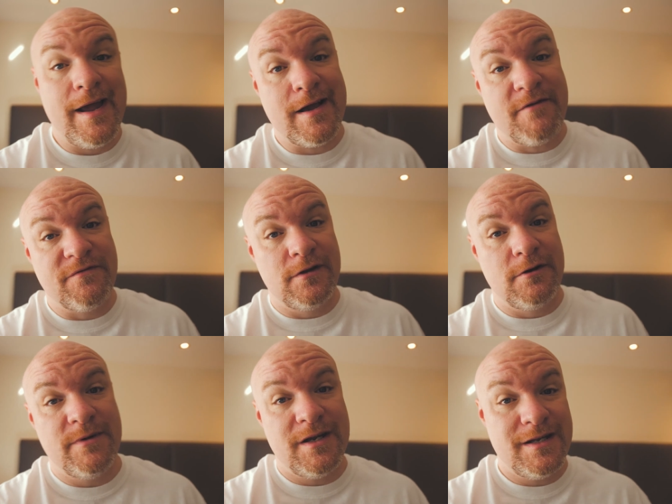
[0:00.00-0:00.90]
hang out for a
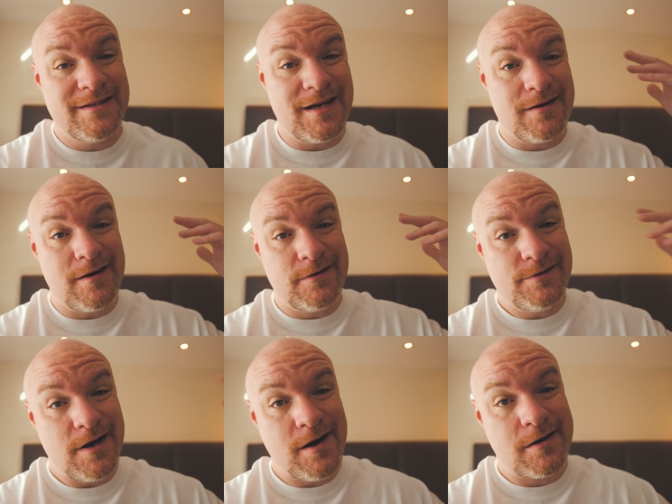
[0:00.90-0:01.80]
little bit. He's got another
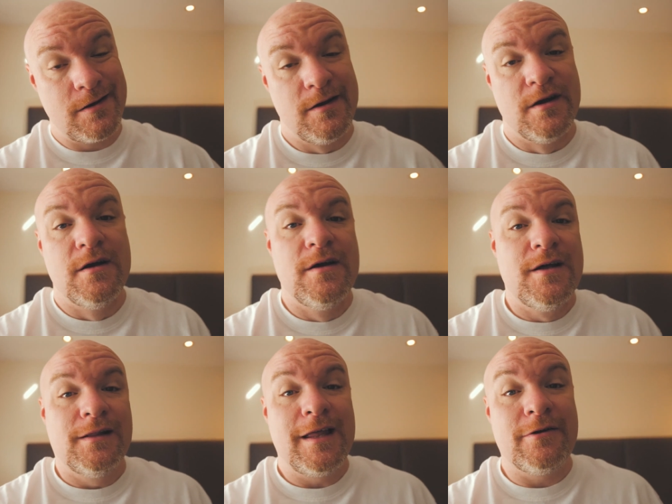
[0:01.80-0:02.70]
talk
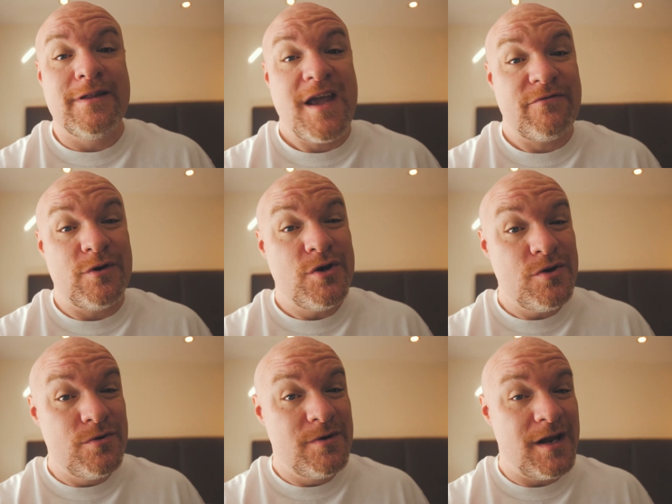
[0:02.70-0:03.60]
later in the
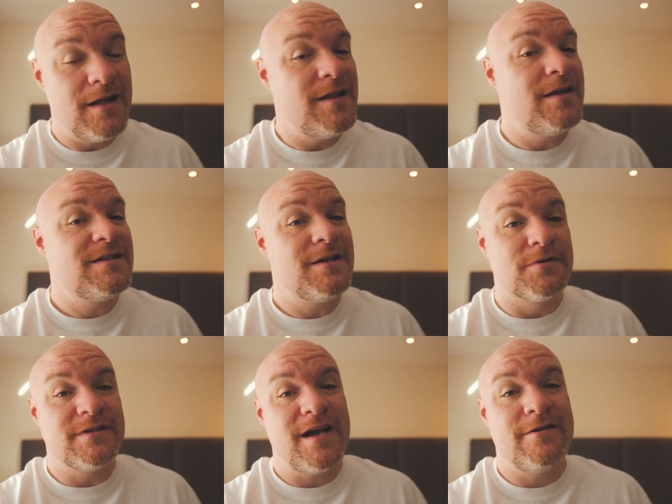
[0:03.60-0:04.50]
afternoon, and then
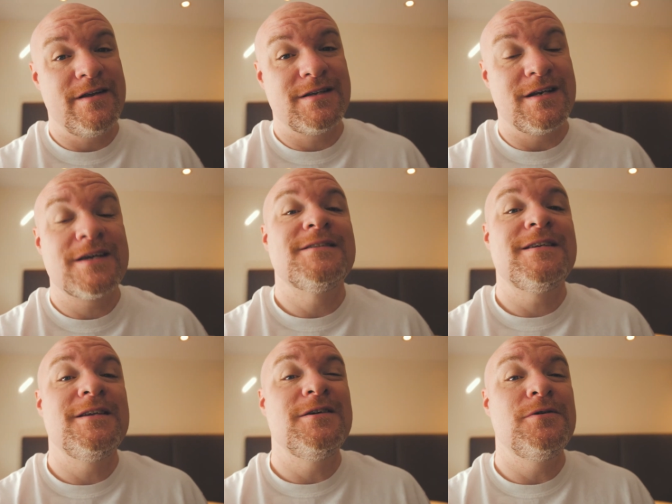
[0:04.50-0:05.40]
SQL Saturday is going to
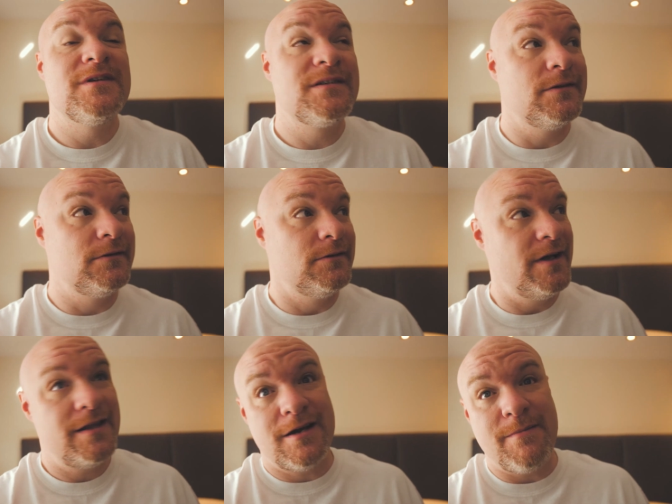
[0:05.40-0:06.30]
continue
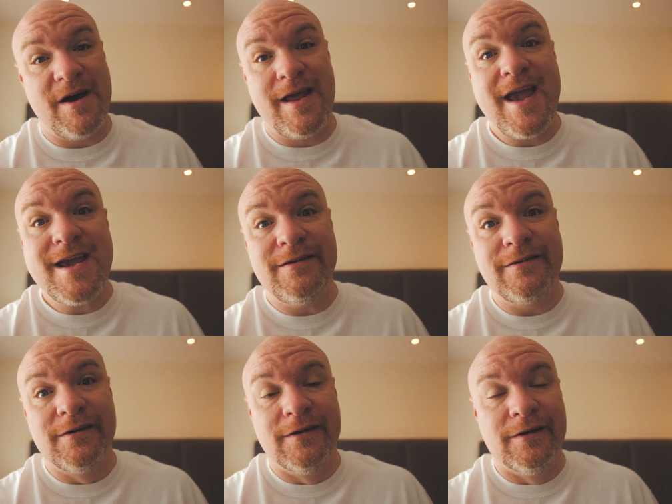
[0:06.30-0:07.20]
until I think about 8.
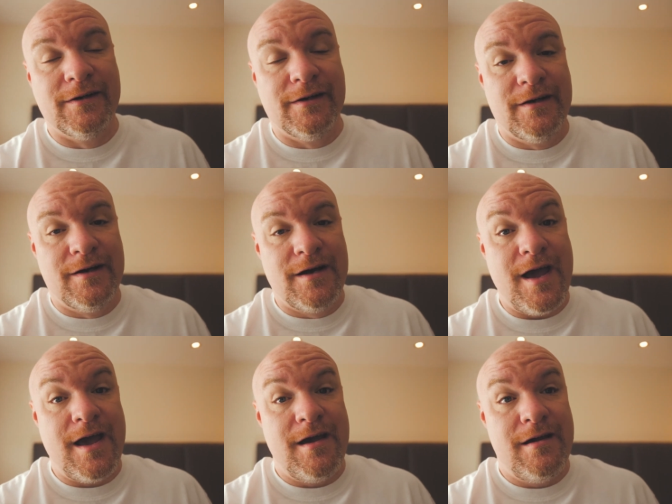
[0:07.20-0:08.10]

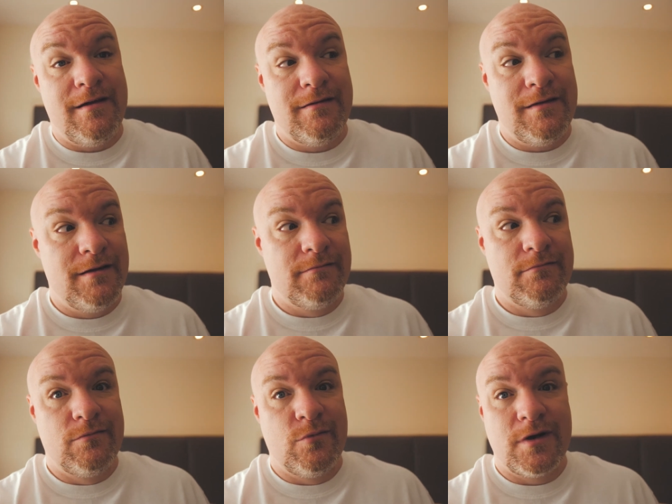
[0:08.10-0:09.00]
And
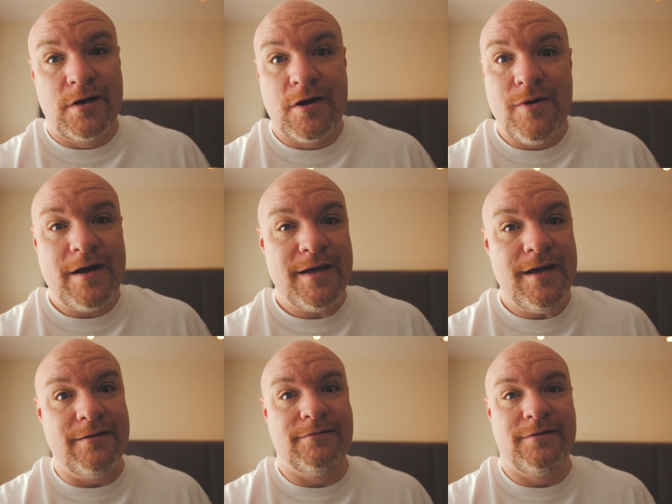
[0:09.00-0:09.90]
then we're going to go out
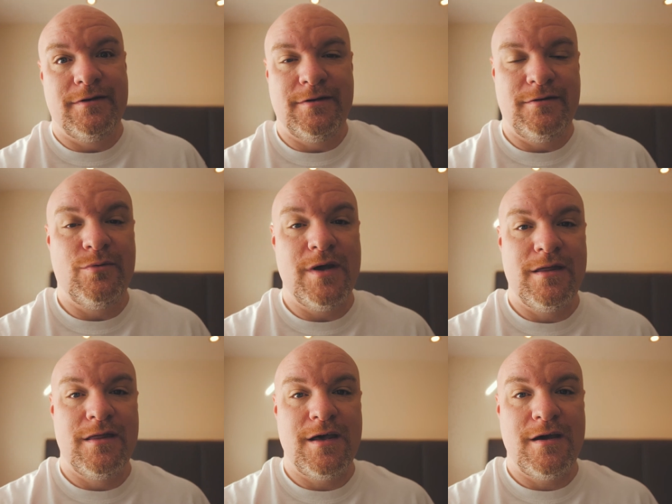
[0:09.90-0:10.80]
again
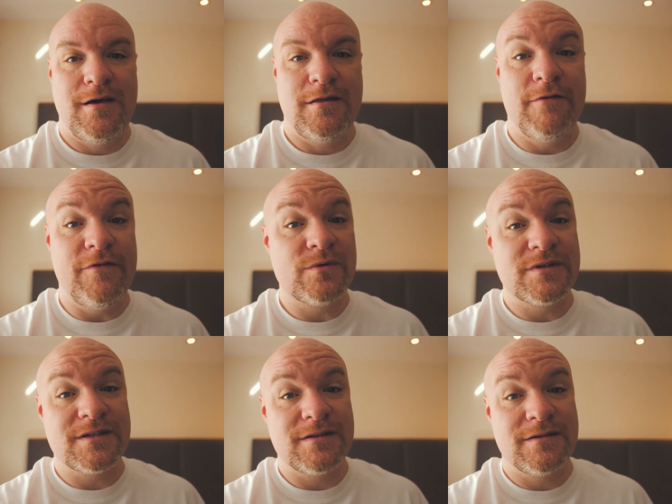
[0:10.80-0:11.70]
with the
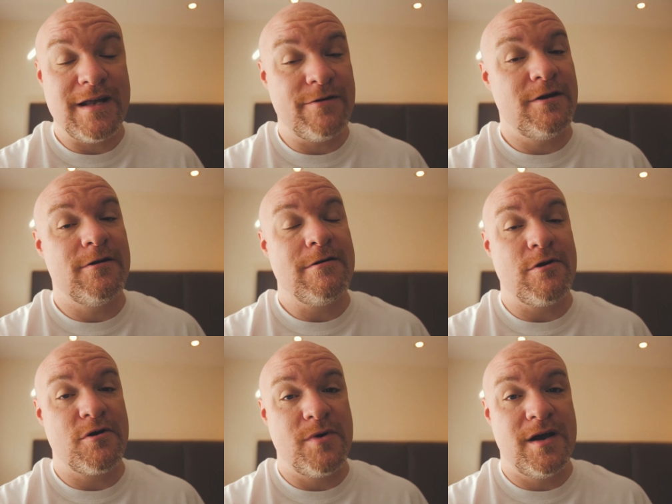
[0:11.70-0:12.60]
folks down here in
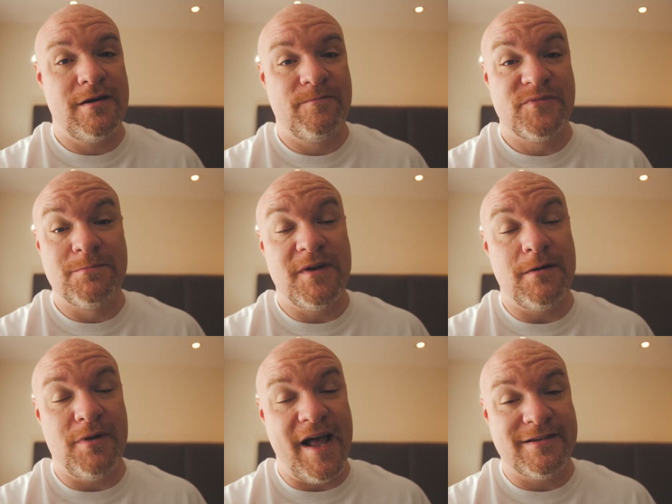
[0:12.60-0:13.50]
Uruguay. It's been
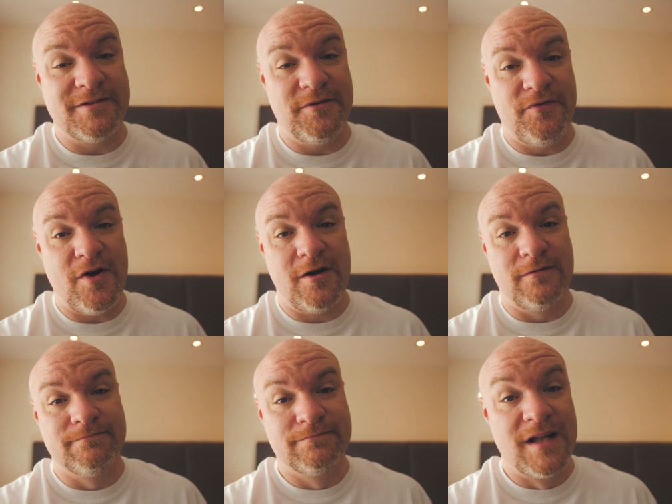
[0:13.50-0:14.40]
a blast so far.
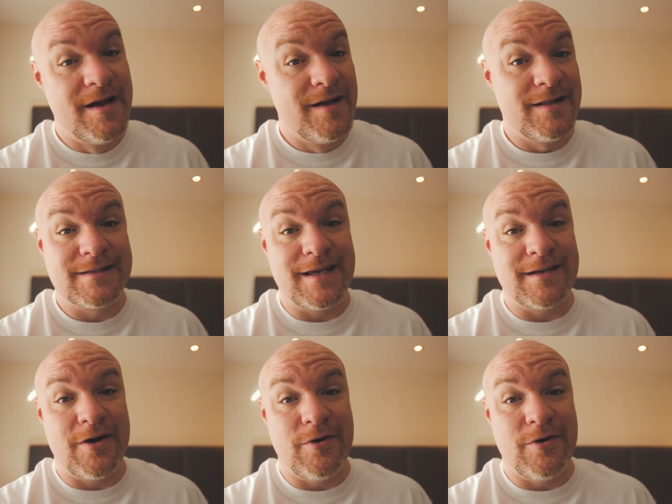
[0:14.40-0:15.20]
Let's get it